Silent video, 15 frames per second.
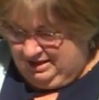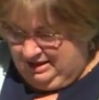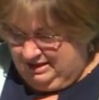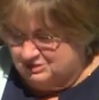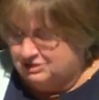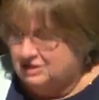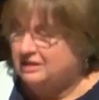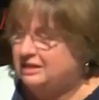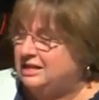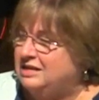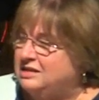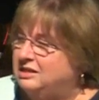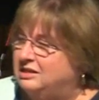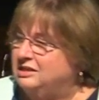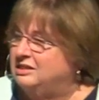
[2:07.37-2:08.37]
And she
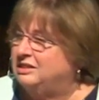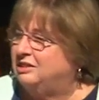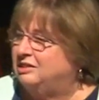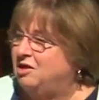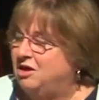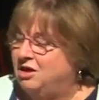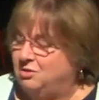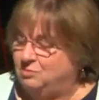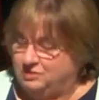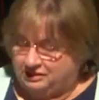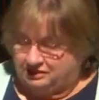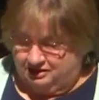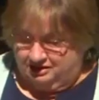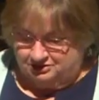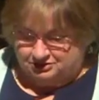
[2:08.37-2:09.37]
sings this song with
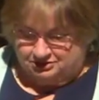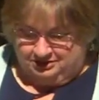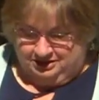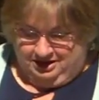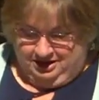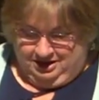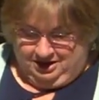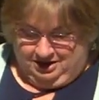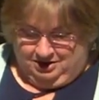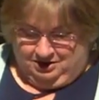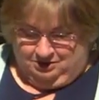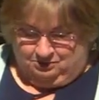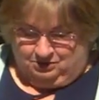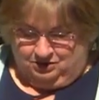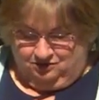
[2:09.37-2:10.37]
such
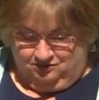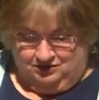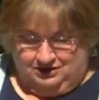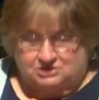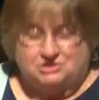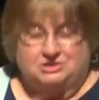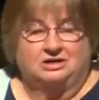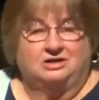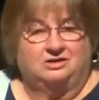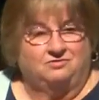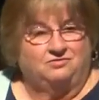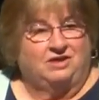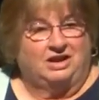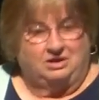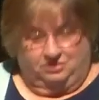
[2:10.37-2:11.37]
um, conviction and
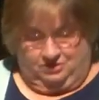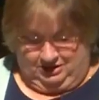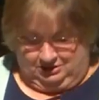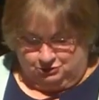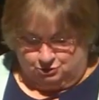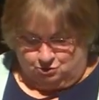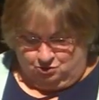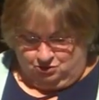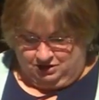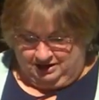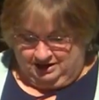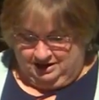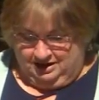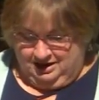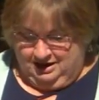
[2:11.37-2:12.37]
faith and joy
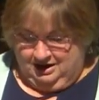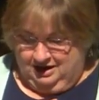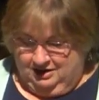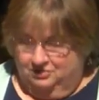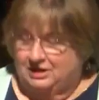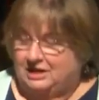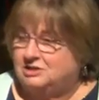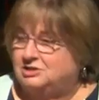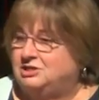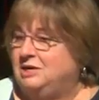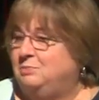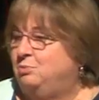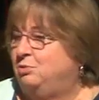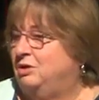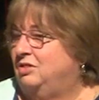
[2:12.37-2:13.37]
that she
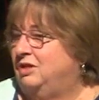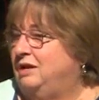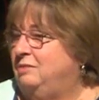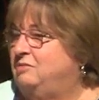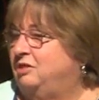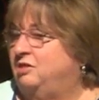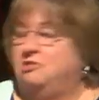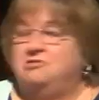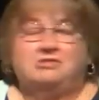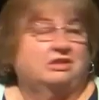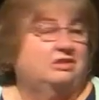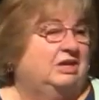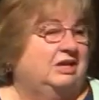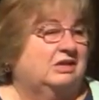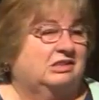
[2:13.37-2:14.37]
proclaims those
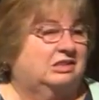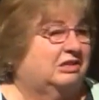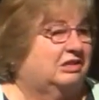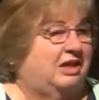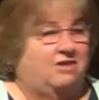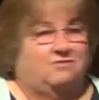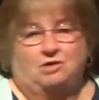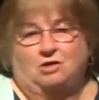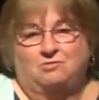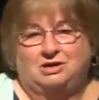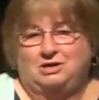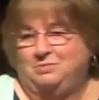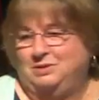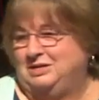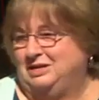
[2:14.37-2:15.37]
things have
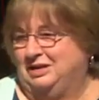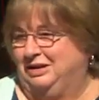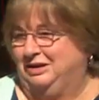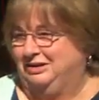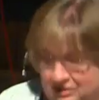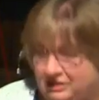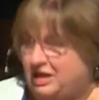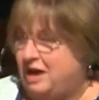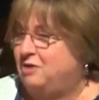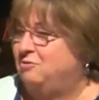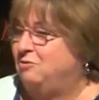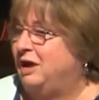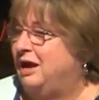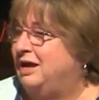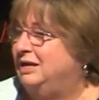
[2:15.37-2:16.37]
already been done.
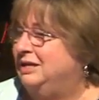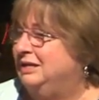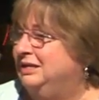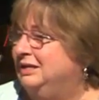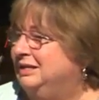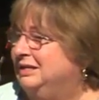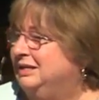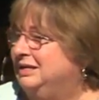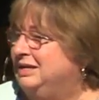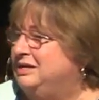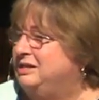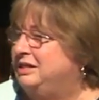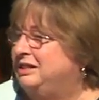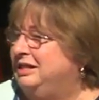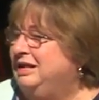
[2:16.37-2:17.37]
Zechariah is